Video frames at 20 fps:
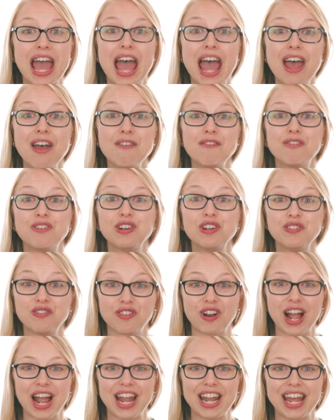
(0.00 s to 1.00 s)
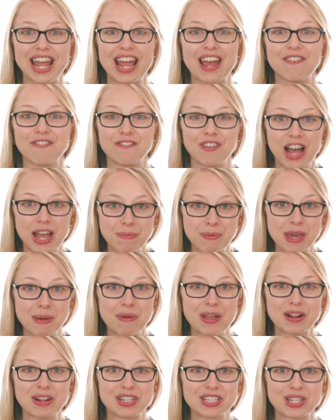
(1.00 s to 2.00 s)
every Friday at five P
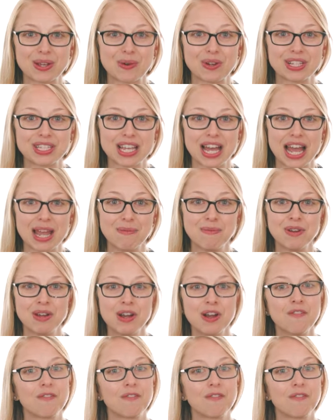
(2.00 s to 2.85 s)
M Arizona time